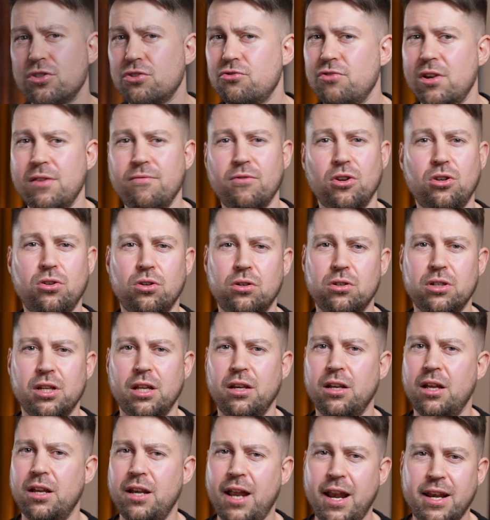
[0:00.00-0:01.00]
screen
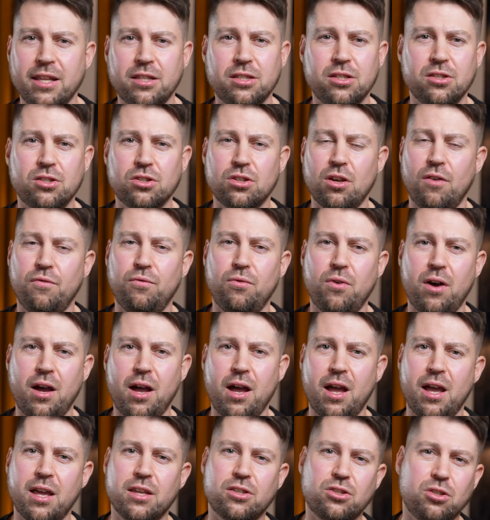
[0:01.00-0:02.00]
recording and editing
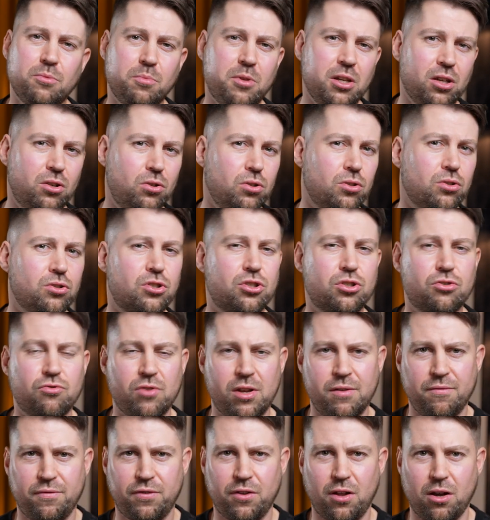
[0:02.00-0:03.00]
software is something called
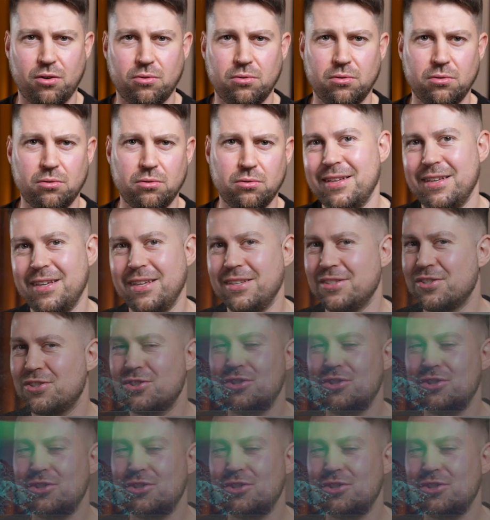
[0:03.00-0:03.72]
ScreenFlow. It's